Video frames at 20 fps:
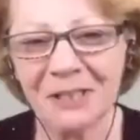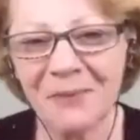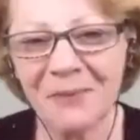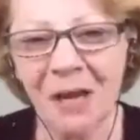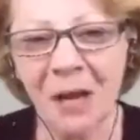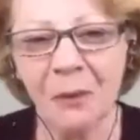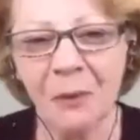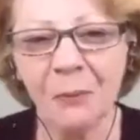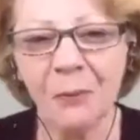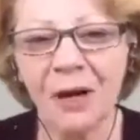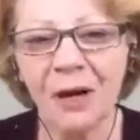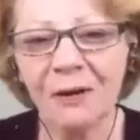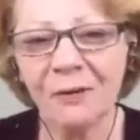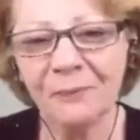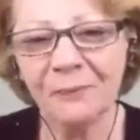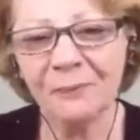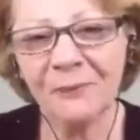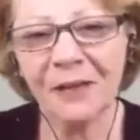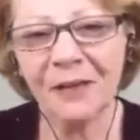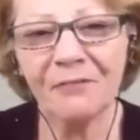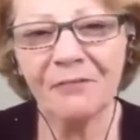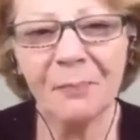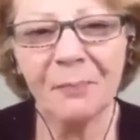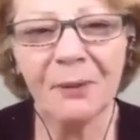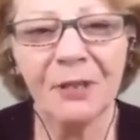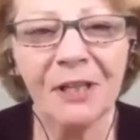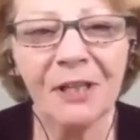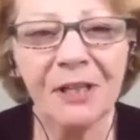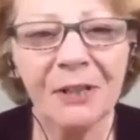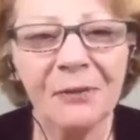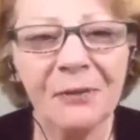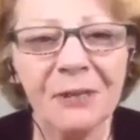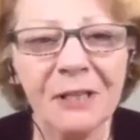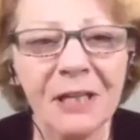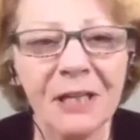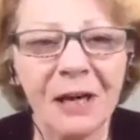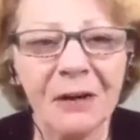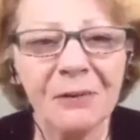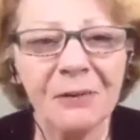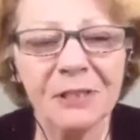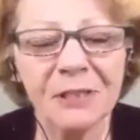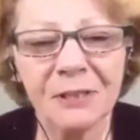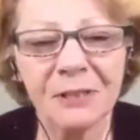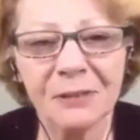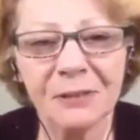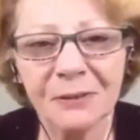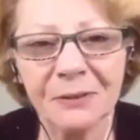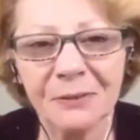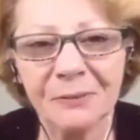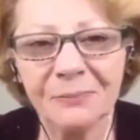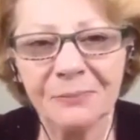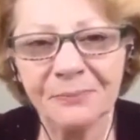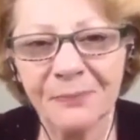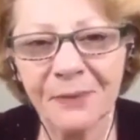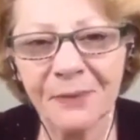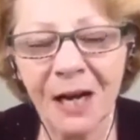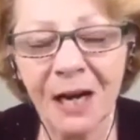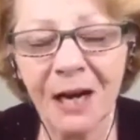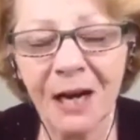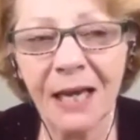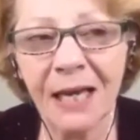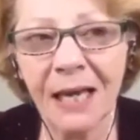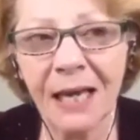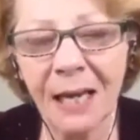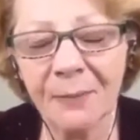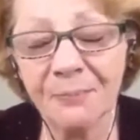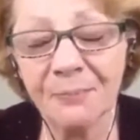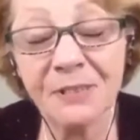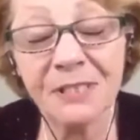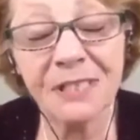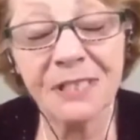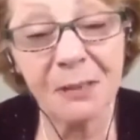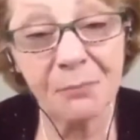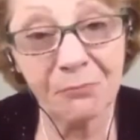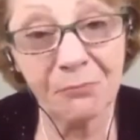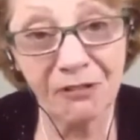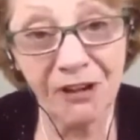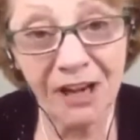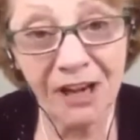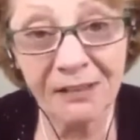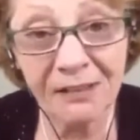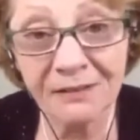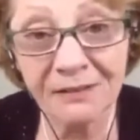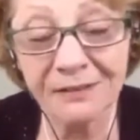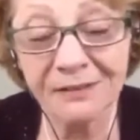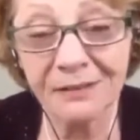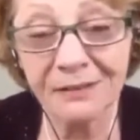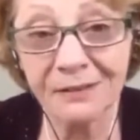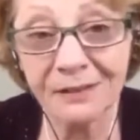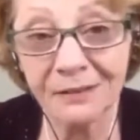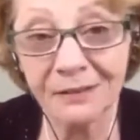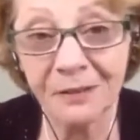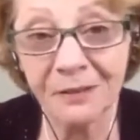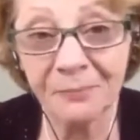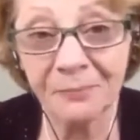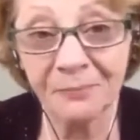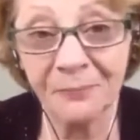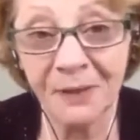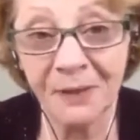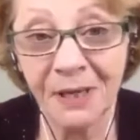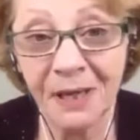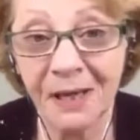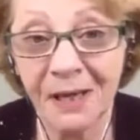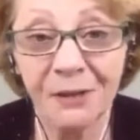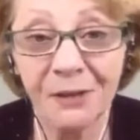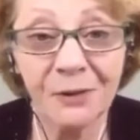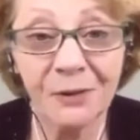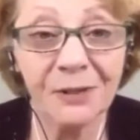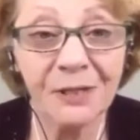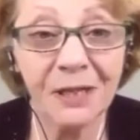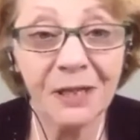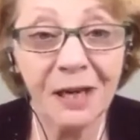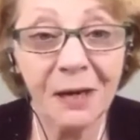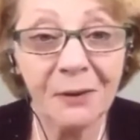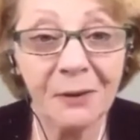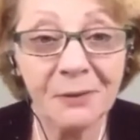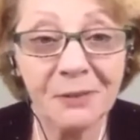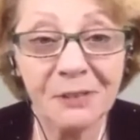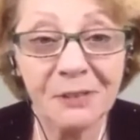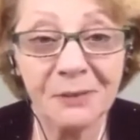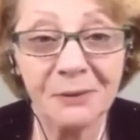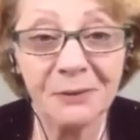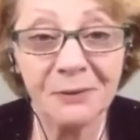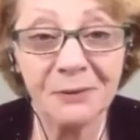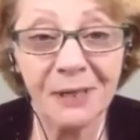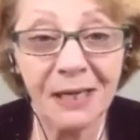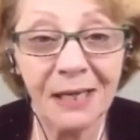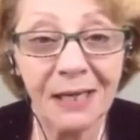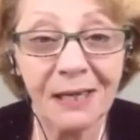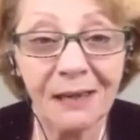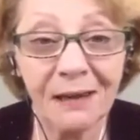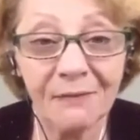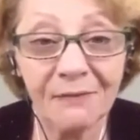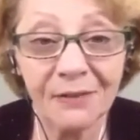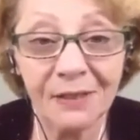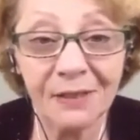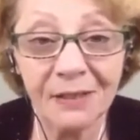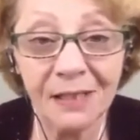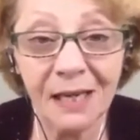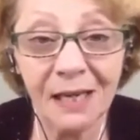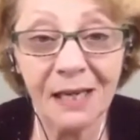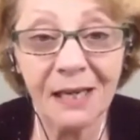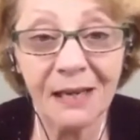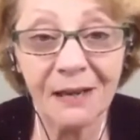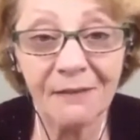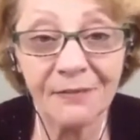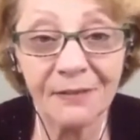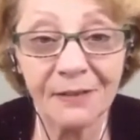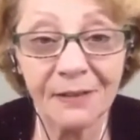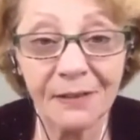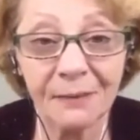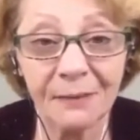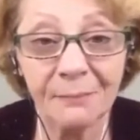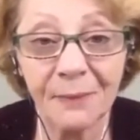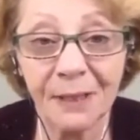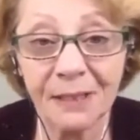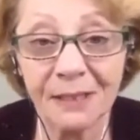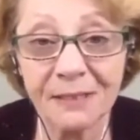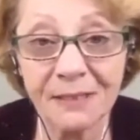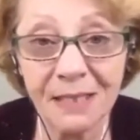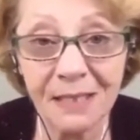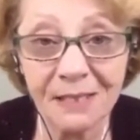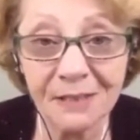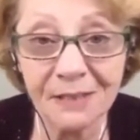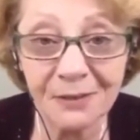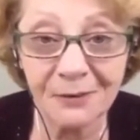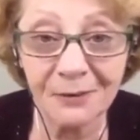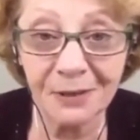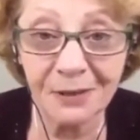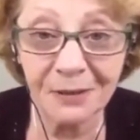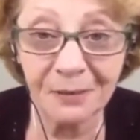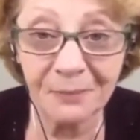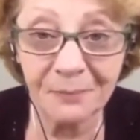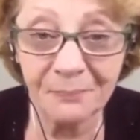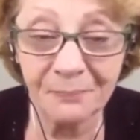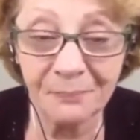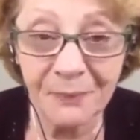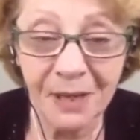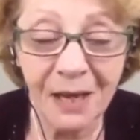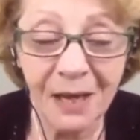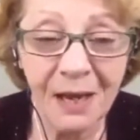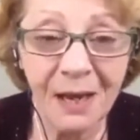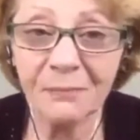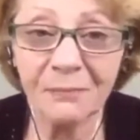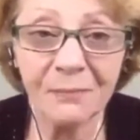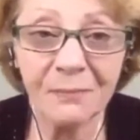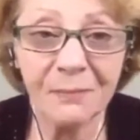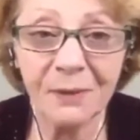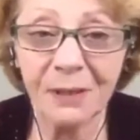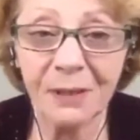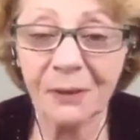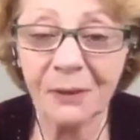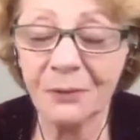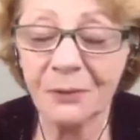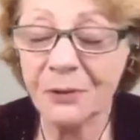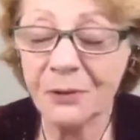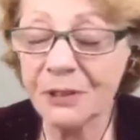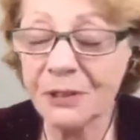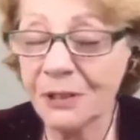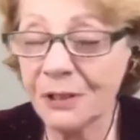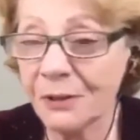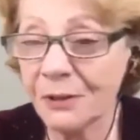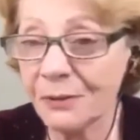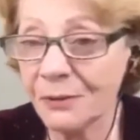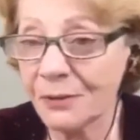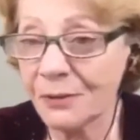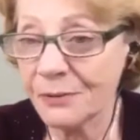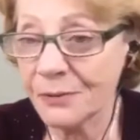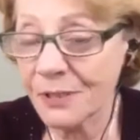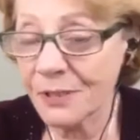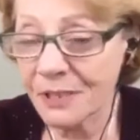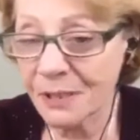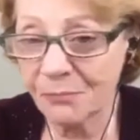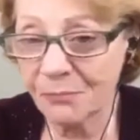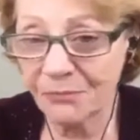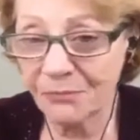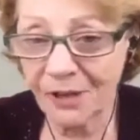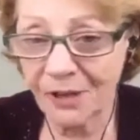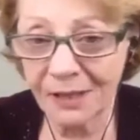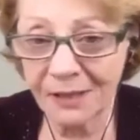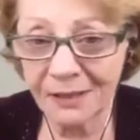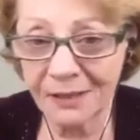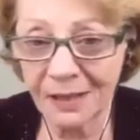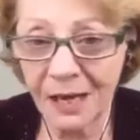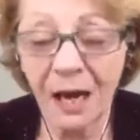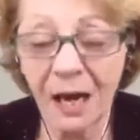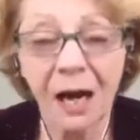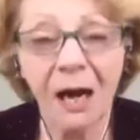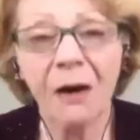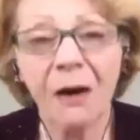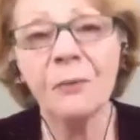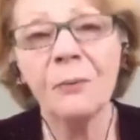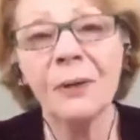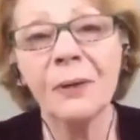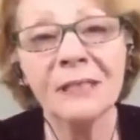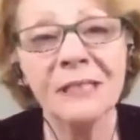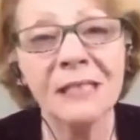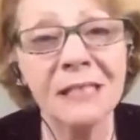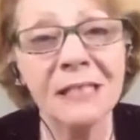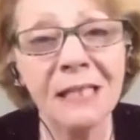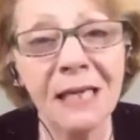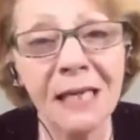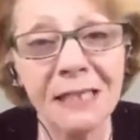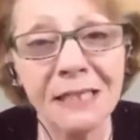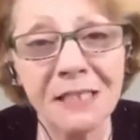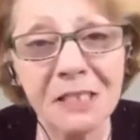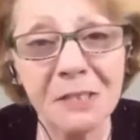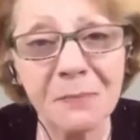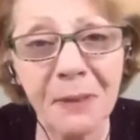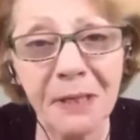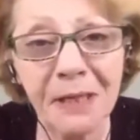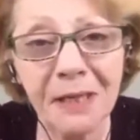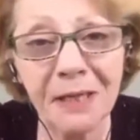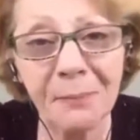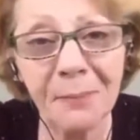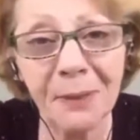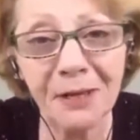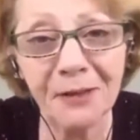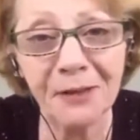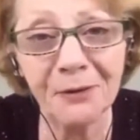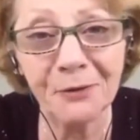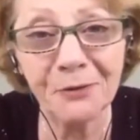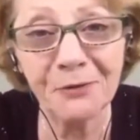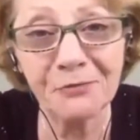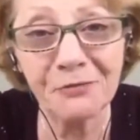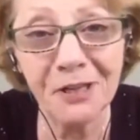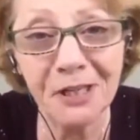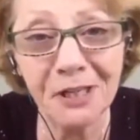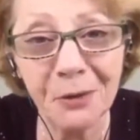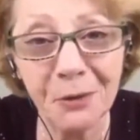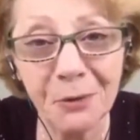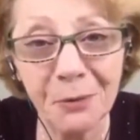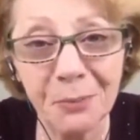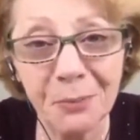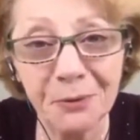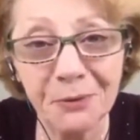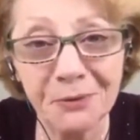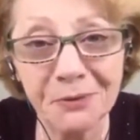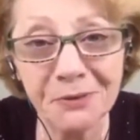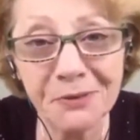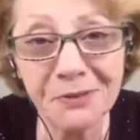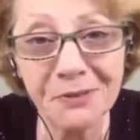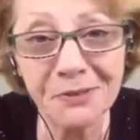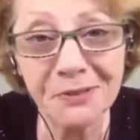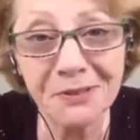Well, everybody, you can go to iamsimran.com. You can go to 1111magazine.com. You know, you can Google Simran. Oh, we didn't get to speak about your 3 new books.